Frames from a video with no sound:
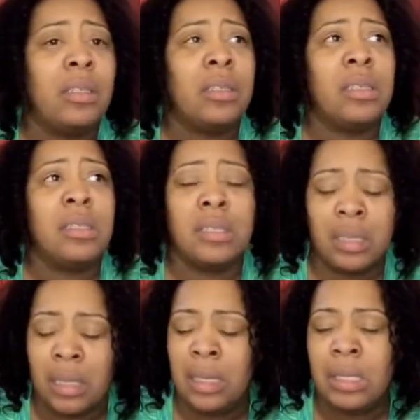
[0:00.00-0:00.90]

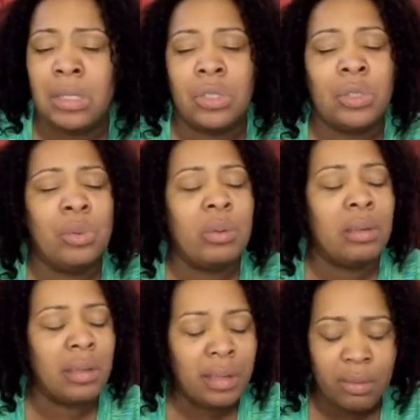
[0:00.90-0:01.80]
disease to
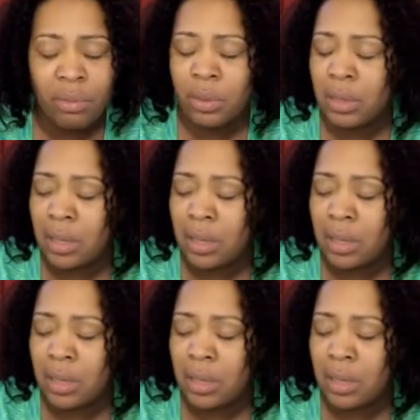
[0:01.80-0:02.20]
live with.